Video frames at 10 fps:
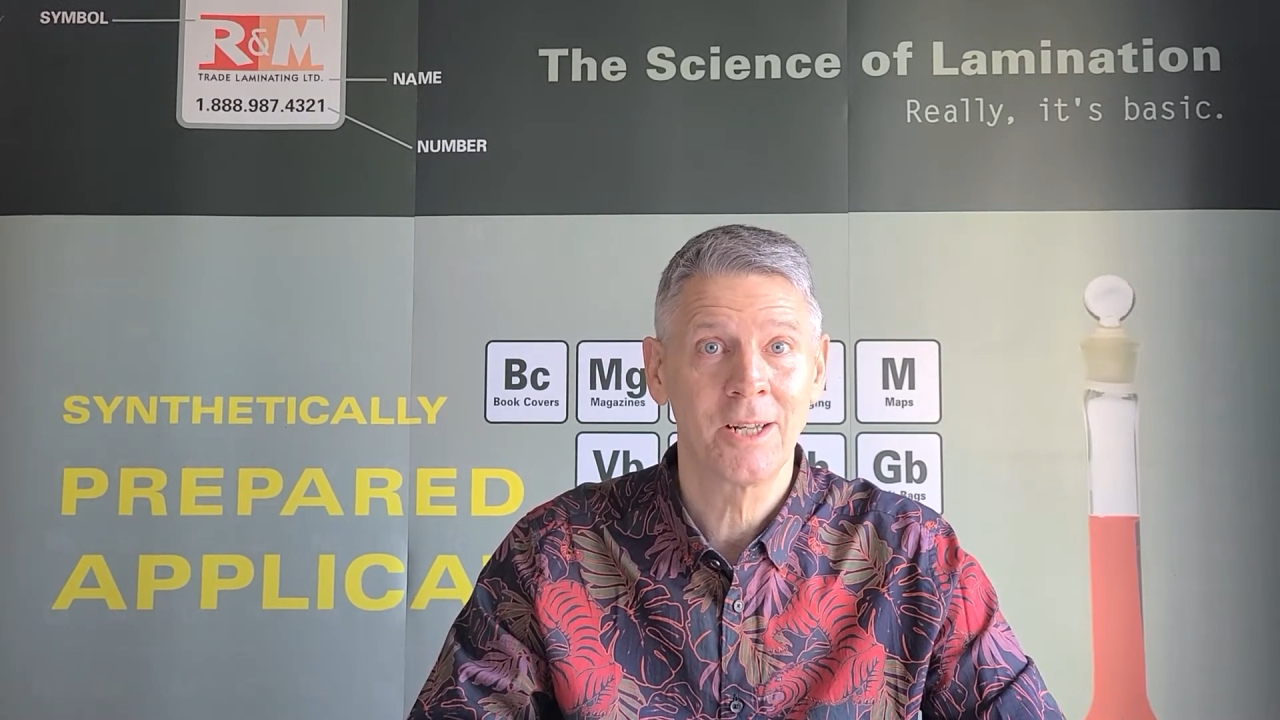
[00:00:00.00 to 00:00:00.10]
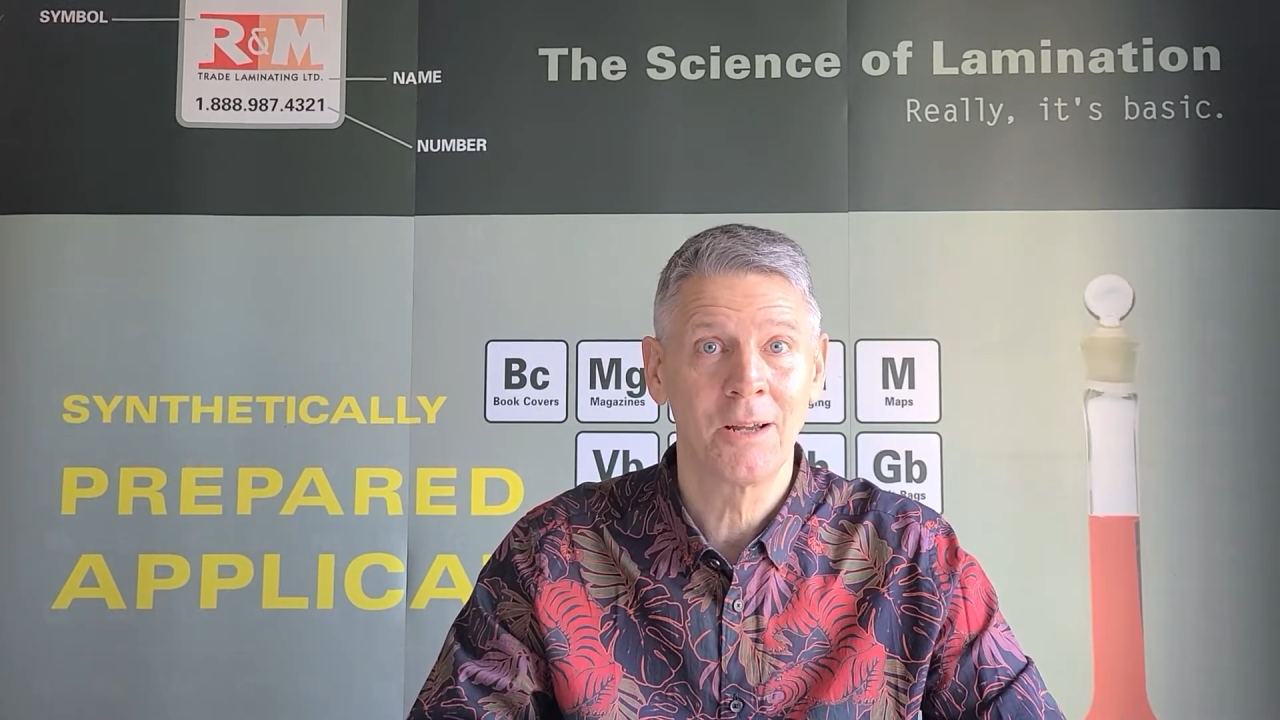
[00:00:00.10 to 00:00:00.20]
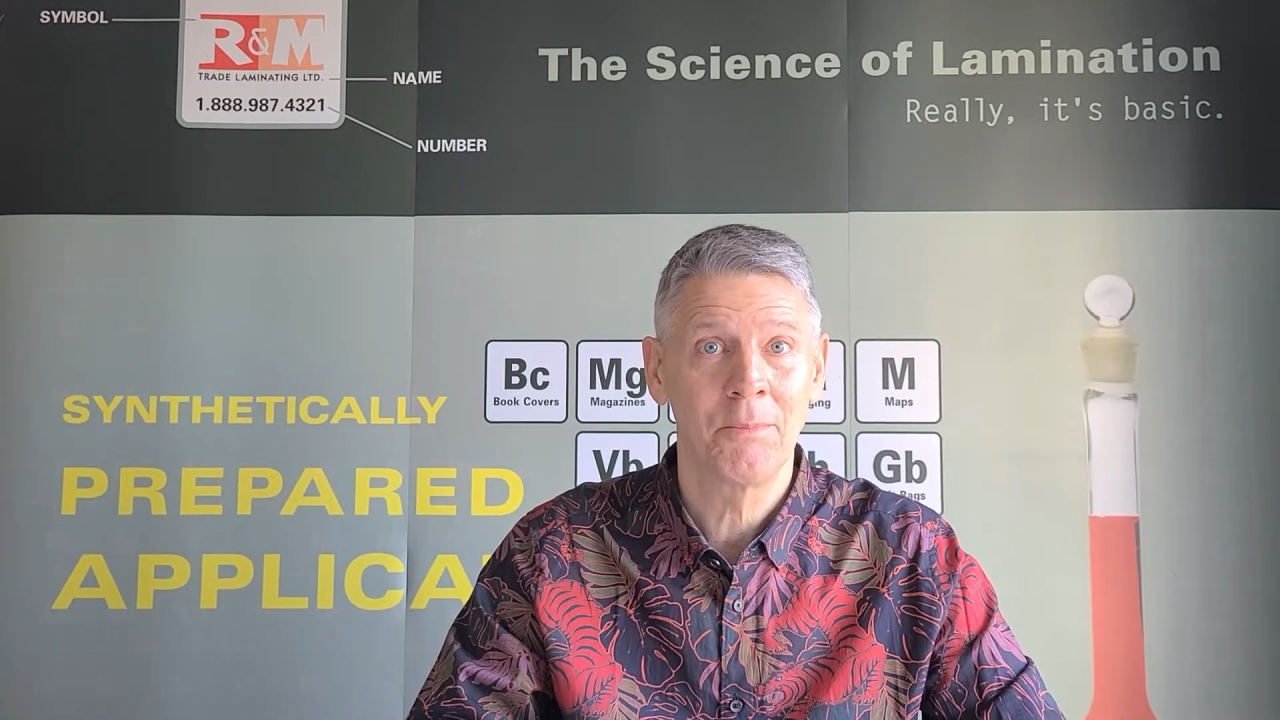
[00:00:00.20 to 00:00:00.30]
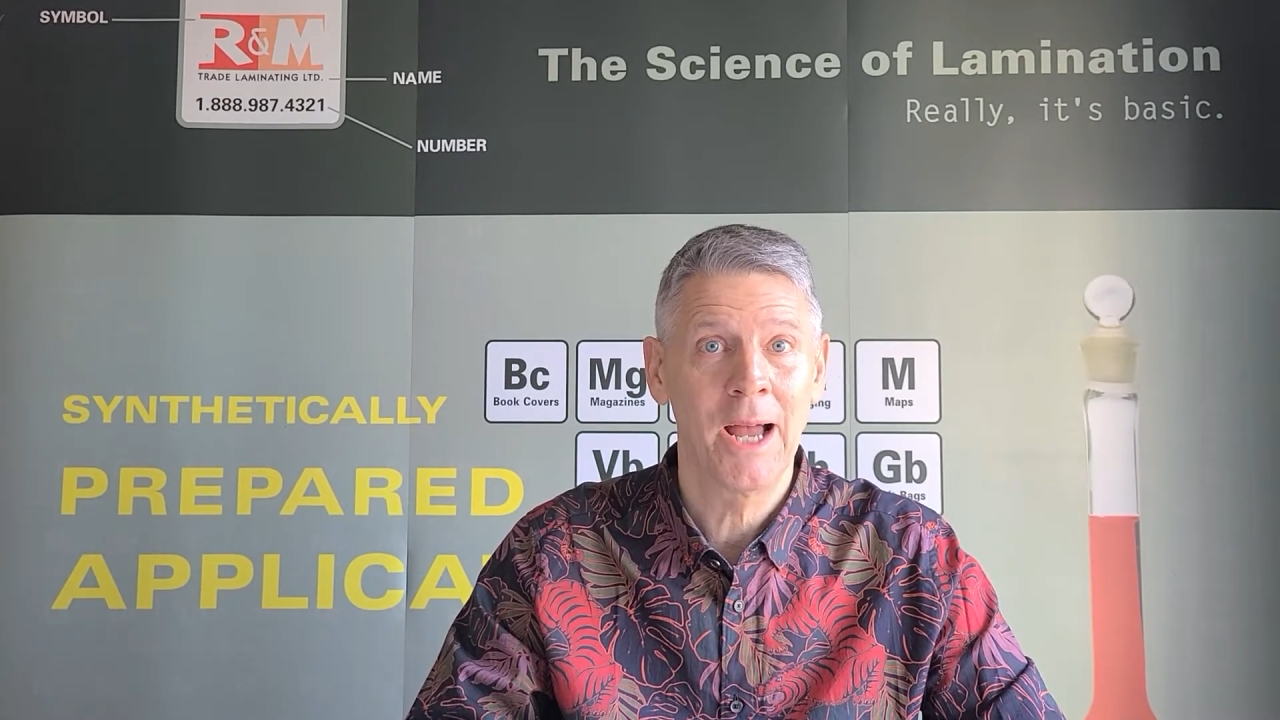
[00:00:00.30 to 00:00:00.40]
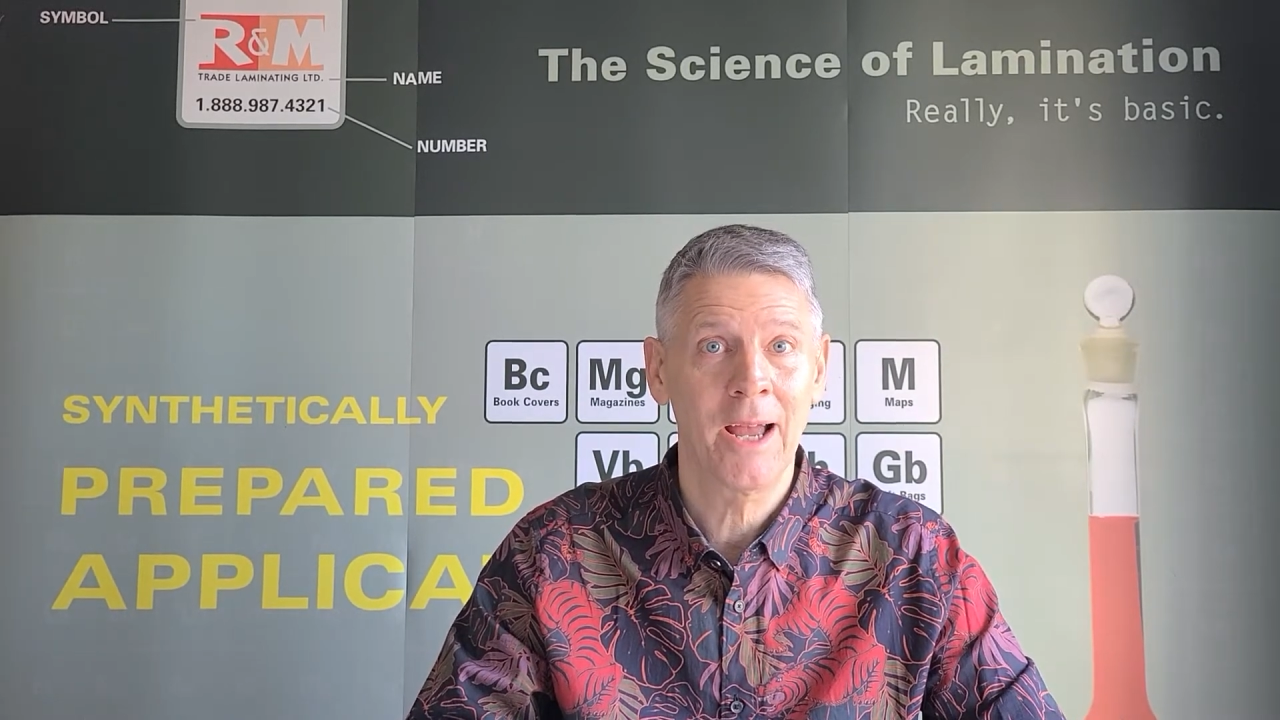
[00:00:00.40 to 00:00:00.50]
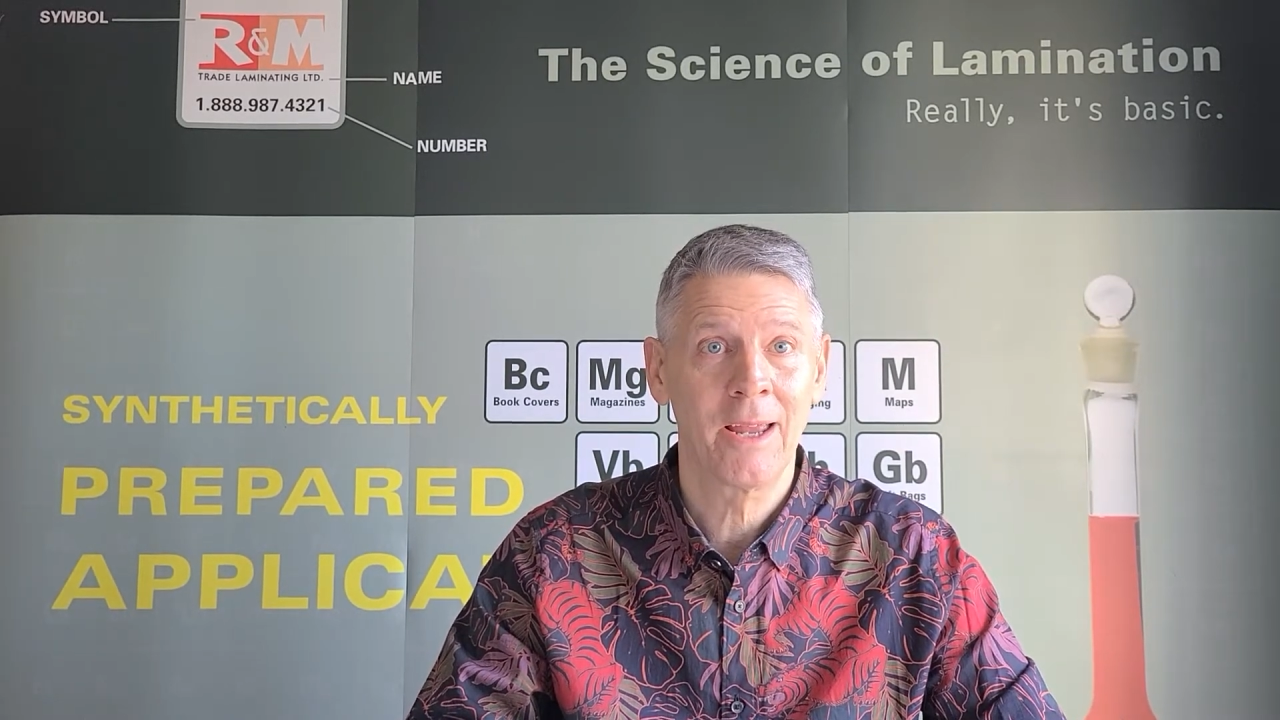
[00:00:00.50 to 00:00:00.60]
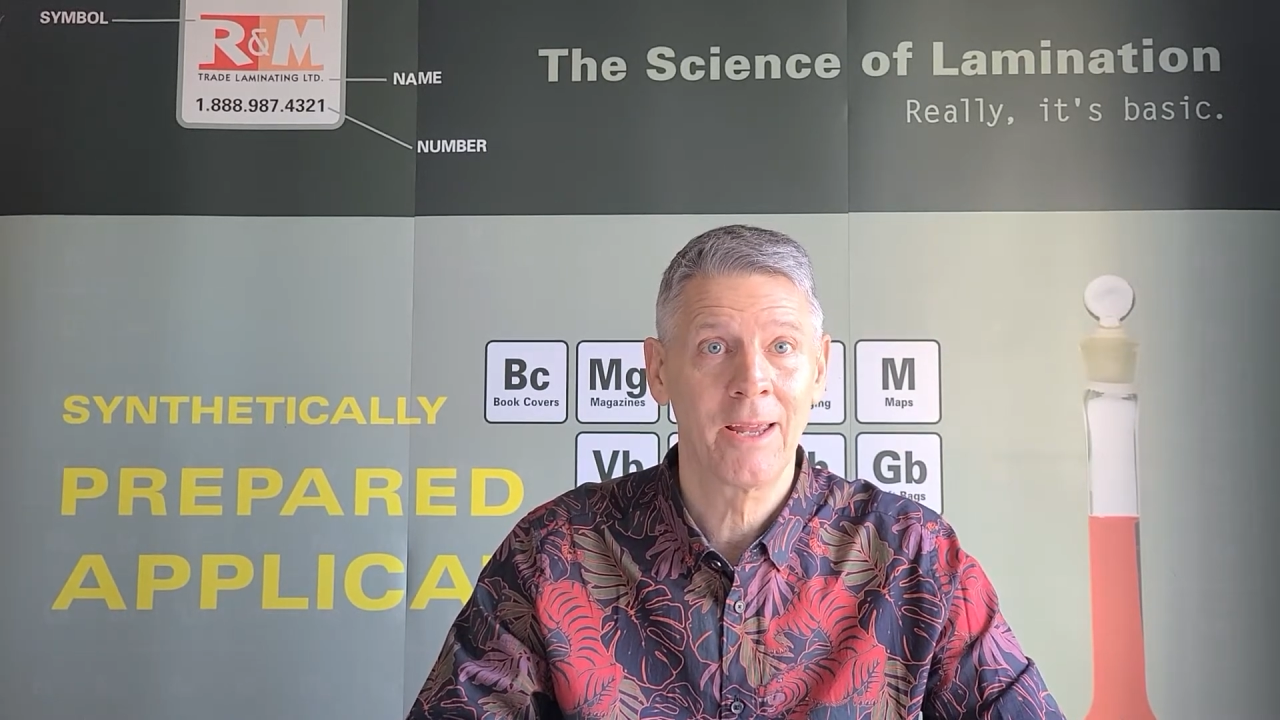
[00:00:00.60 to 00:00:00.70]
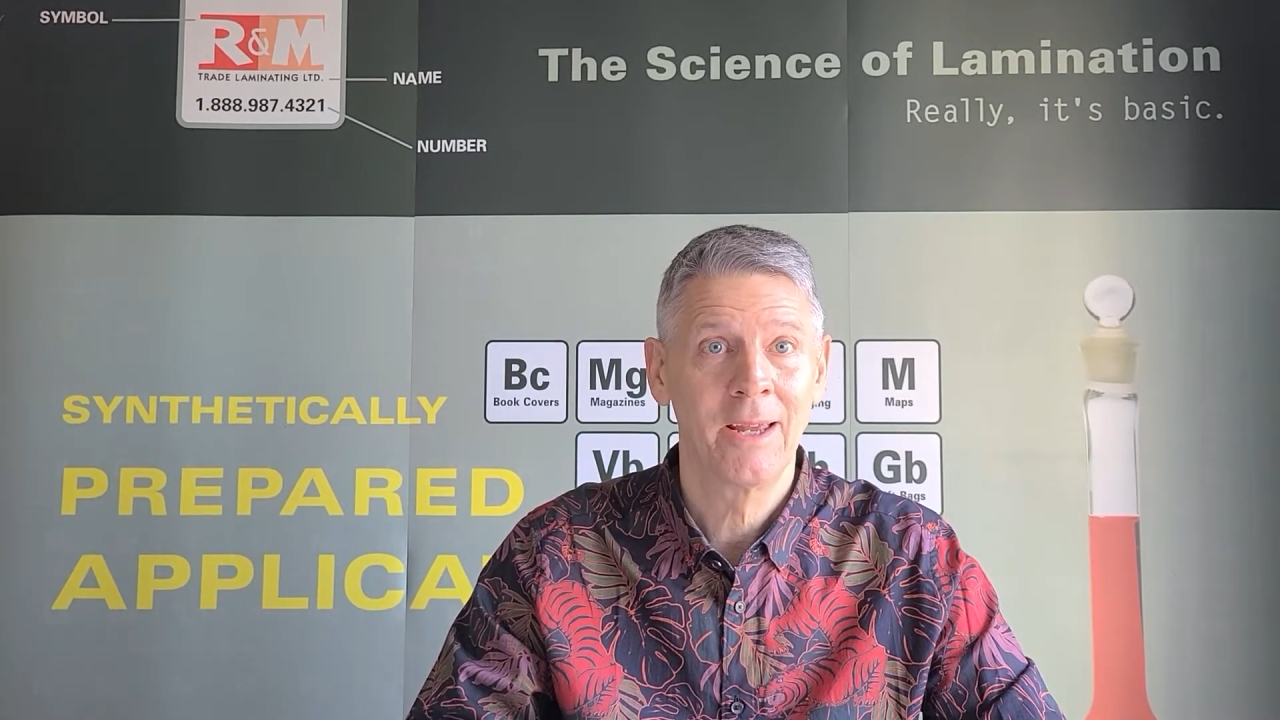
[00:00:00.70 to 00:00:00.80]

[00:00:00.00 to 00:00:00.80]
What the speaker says: come back.